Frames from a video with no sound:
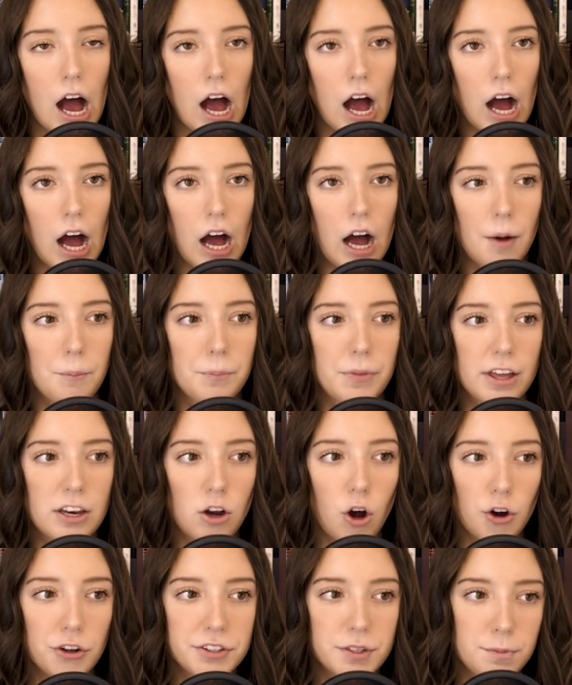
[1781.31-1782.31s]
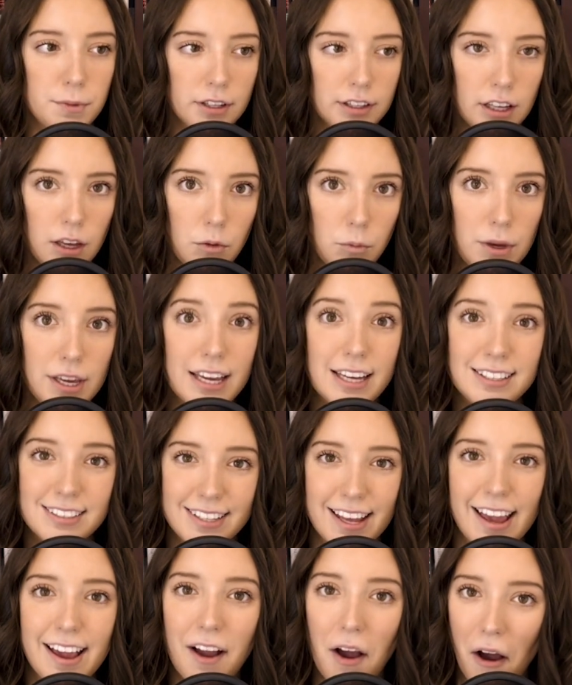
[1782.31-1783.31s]
And ultimately, we can
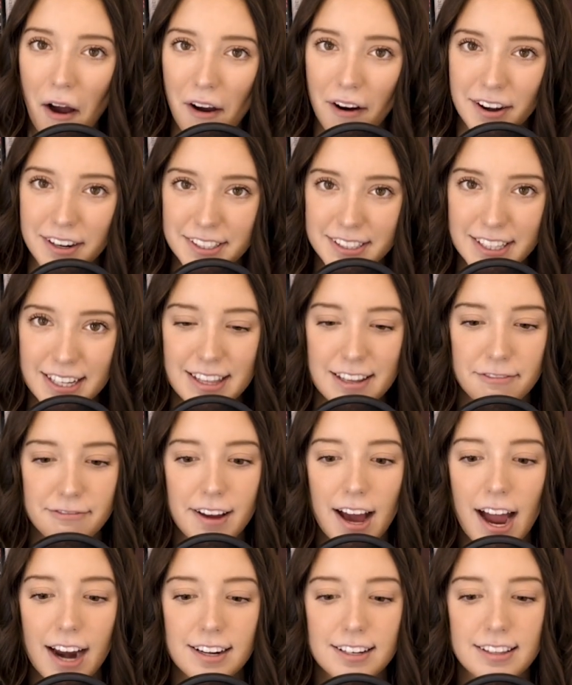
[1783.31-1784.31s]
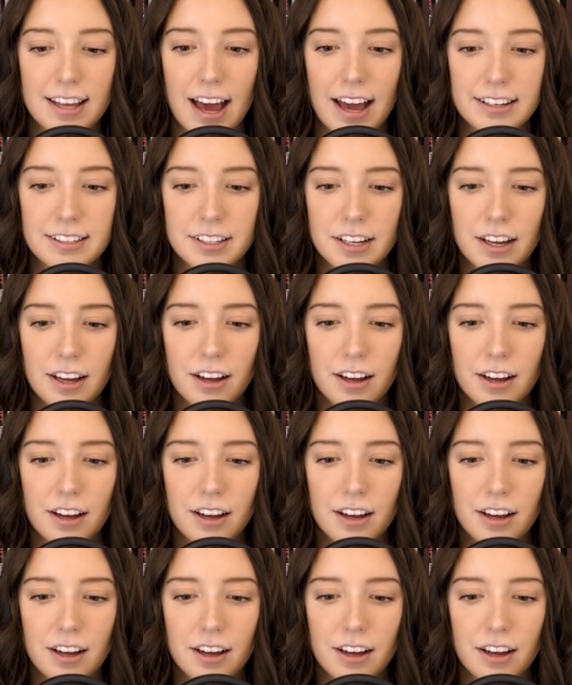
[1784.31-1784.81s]
take heart in the fact that